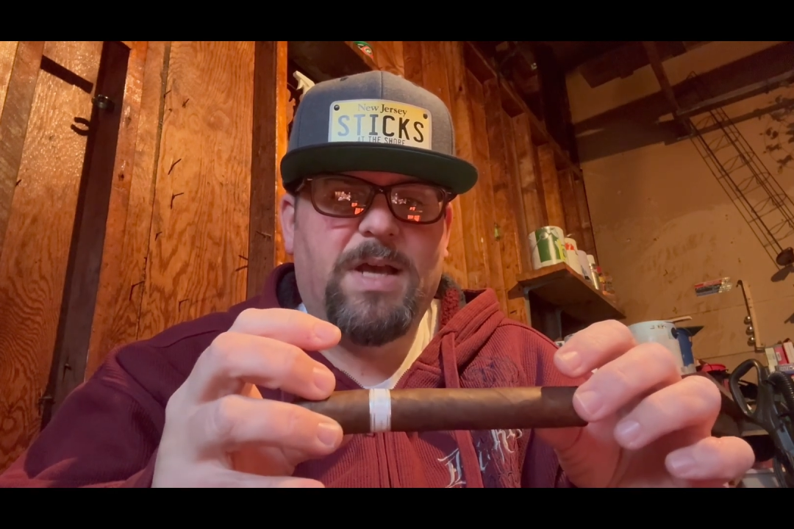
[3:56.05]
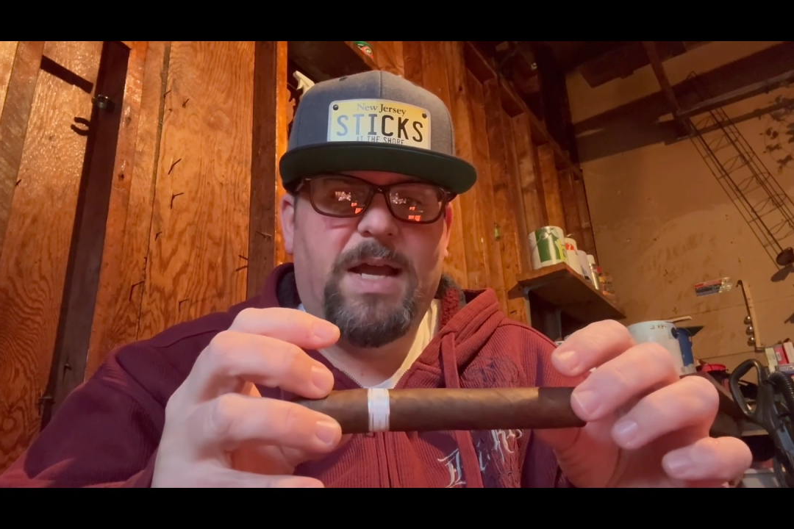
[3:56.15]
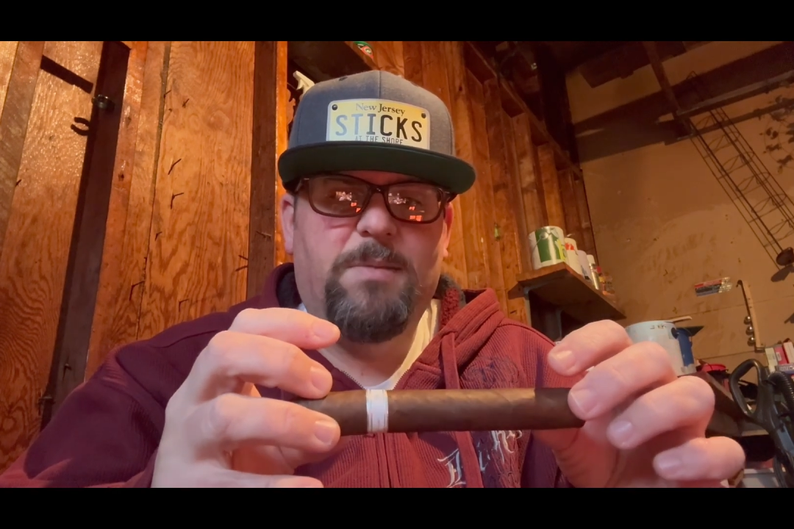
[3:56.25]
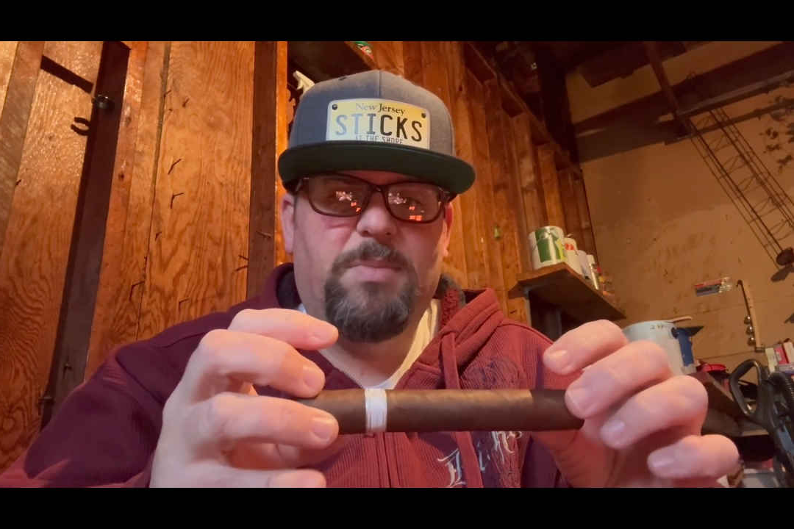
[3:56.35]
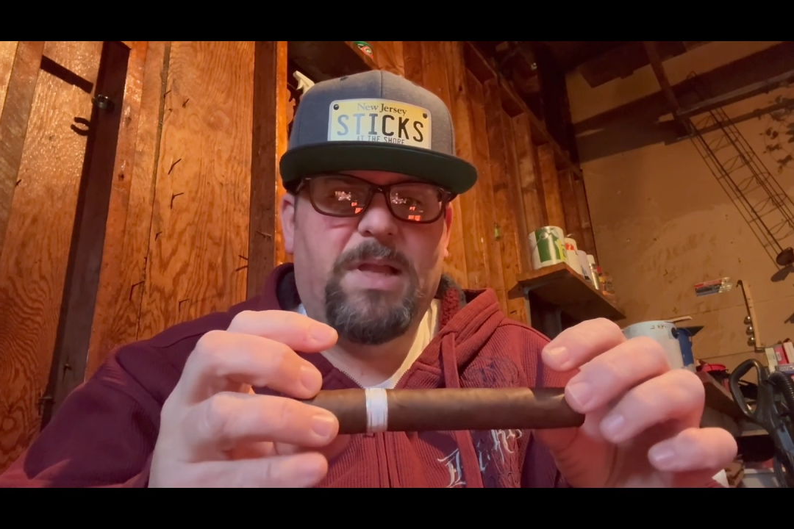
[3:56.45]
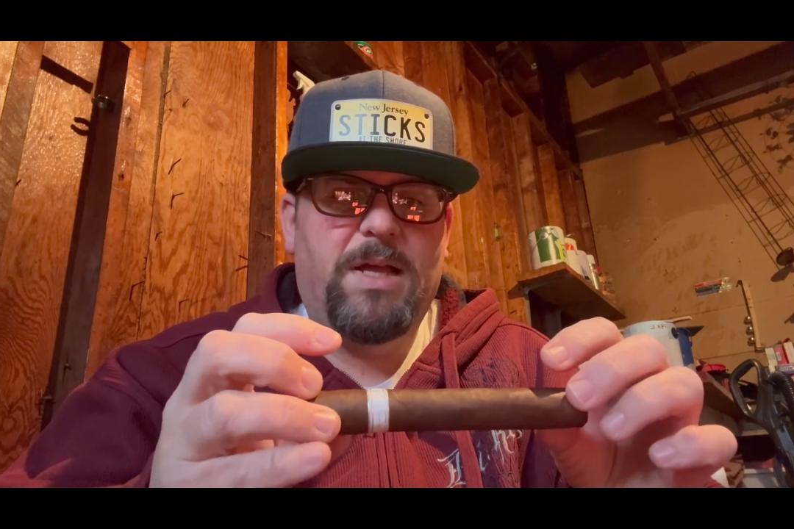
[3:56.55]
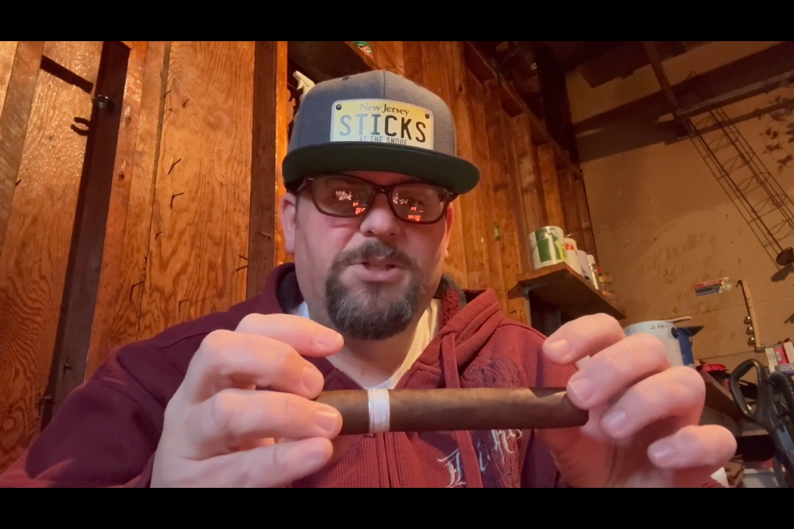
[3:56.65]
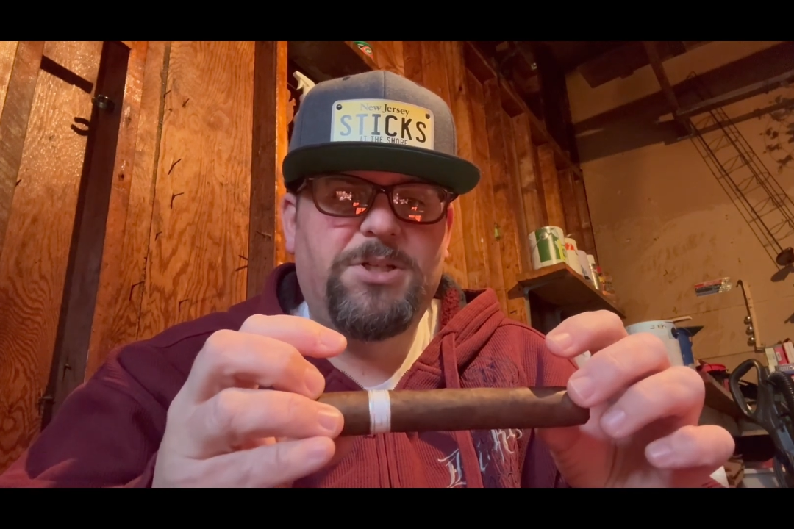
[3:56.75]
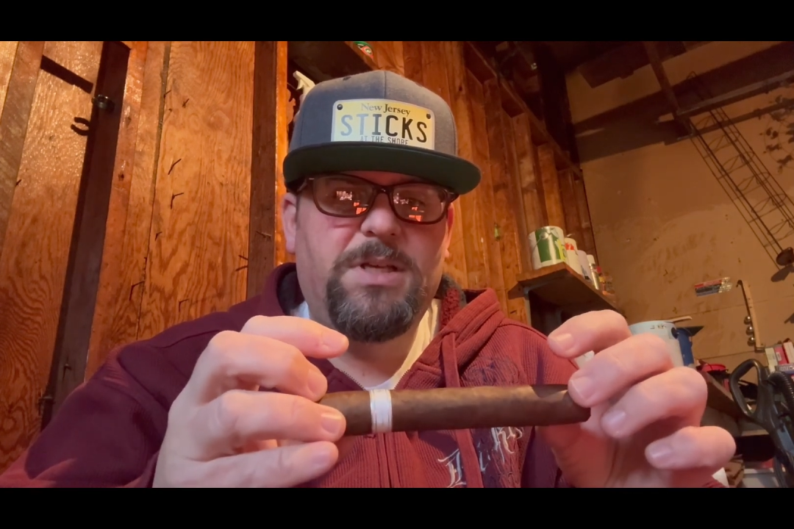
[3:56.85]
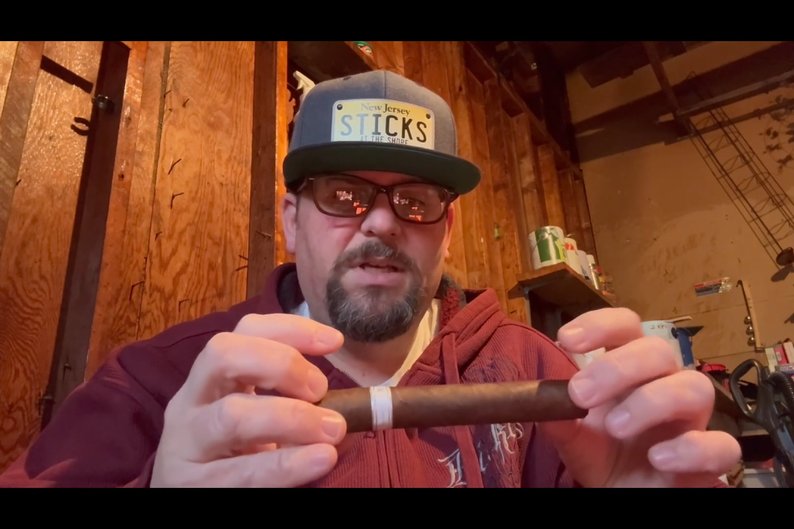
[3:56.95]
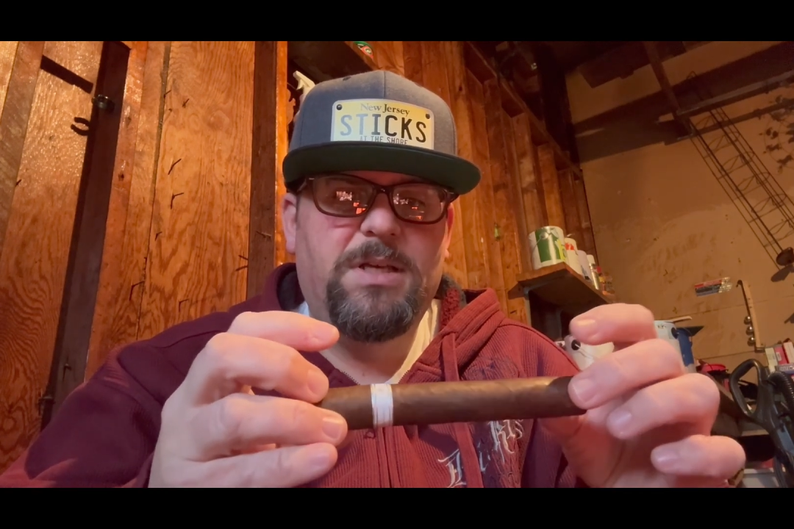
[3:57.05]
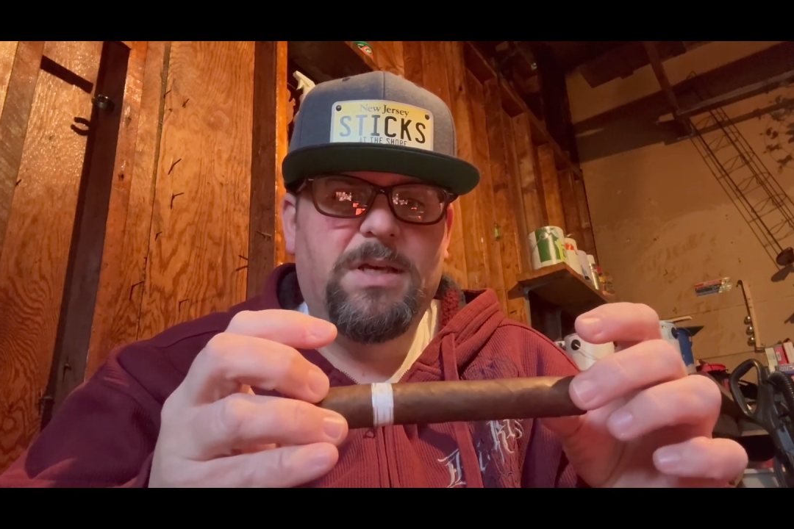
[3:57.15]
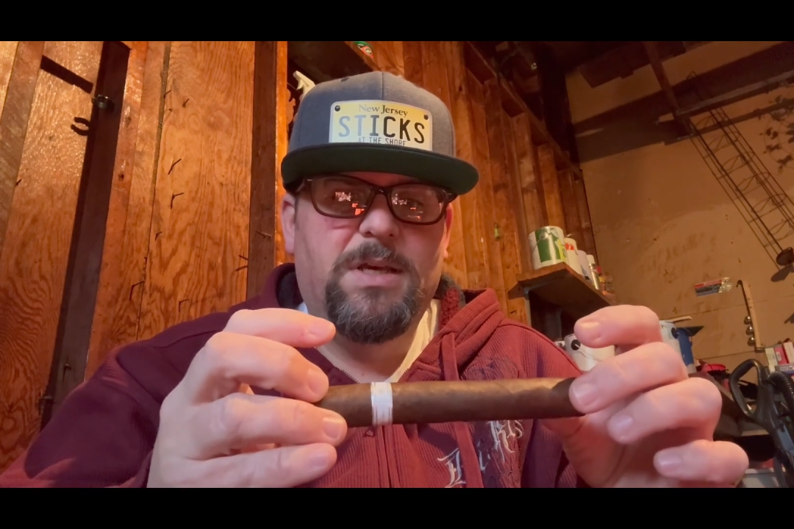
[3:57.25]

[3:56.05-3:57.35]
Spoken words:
kind of blotchy.